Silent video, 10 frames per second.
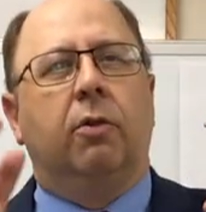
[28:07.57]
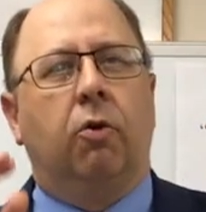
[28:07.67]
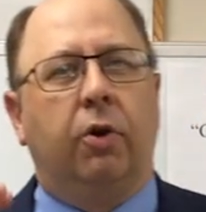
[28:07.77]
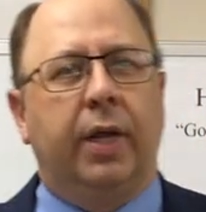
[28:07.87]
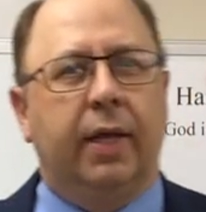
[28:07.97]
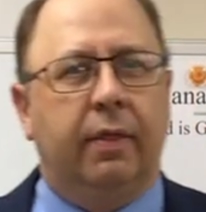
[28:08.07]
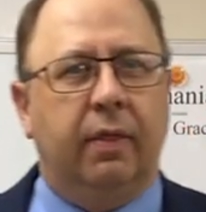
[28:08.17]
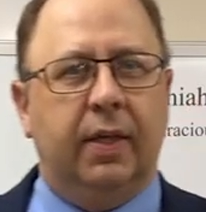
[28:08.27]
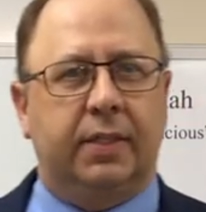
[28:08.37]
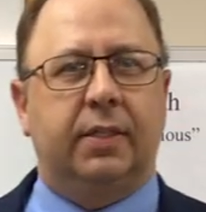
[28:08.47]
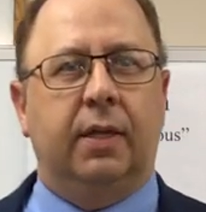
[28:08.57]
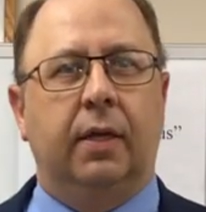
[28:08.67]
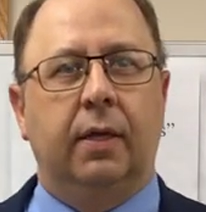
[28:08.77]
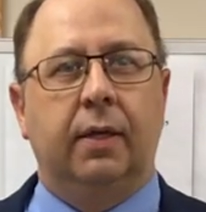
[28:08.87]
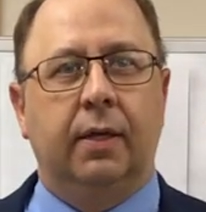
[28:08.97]
glory in this
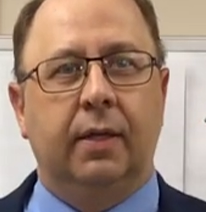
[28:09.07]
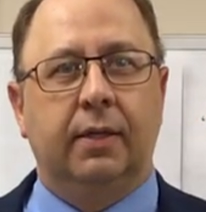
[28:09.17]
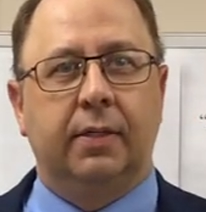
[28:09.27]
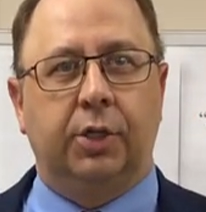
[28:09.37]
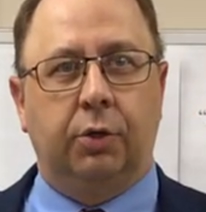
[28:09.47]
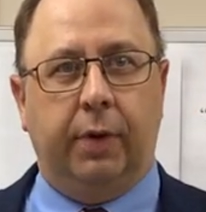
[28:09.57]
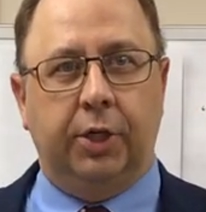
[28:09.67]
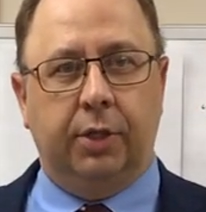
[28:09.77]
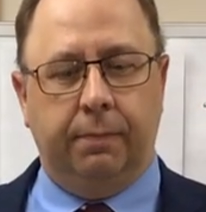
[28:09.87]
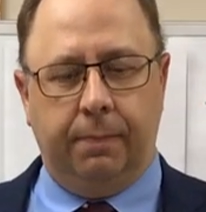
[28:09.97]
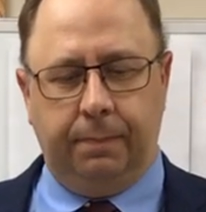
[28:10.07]
situation.